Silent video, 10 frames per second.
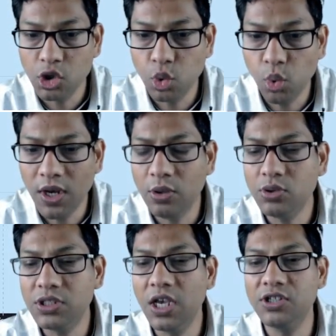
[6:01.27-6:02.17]
So when you
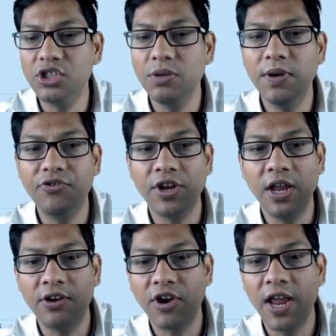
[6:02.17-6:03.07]
see a
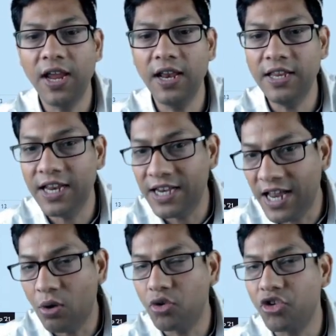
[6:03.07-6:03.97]
symmetrical triangle in a
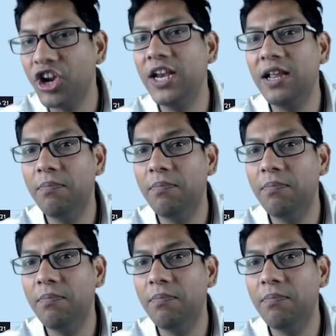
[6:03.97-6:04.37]
downtrending